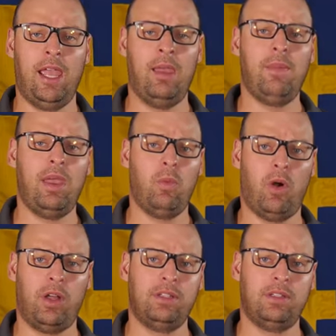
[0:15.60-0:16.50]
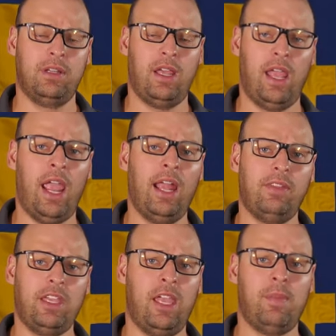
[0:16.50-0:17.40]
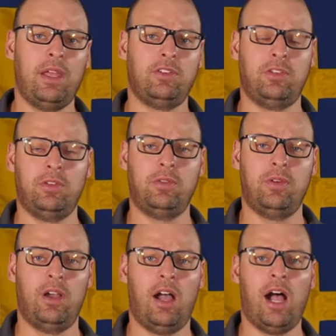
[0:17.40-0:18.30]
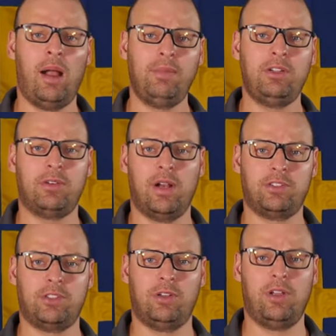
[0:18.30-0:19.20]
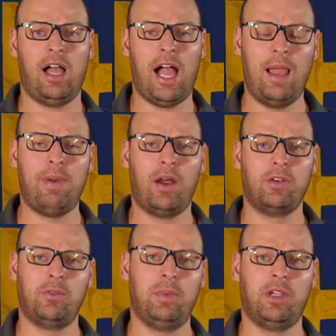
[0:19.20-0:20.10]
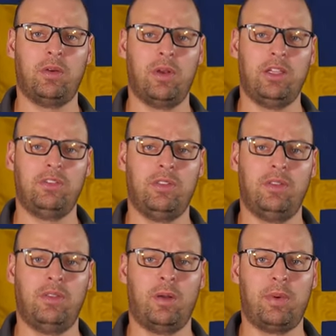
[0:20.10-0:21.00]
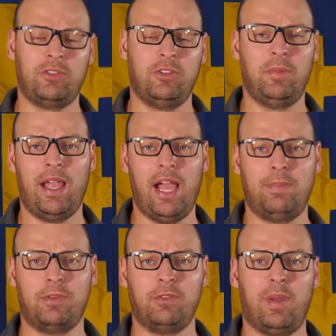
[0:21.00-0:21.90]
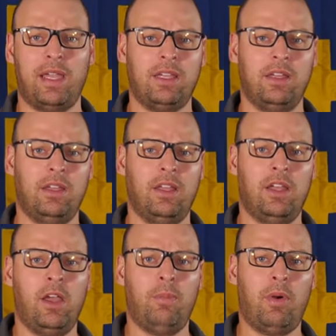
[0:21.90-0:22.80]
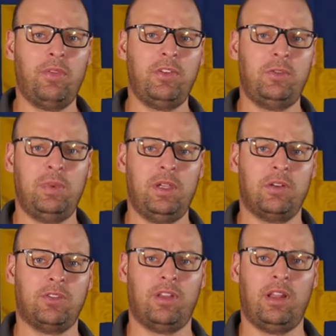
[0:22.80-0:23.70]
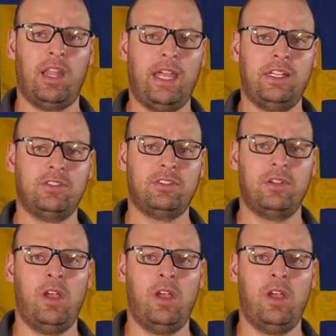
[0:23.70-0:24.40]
MA1 and the MA2 omnidirectional high-powered speaker arrays that are brought to you by Hyperspike. Both of these speakers are the lightest,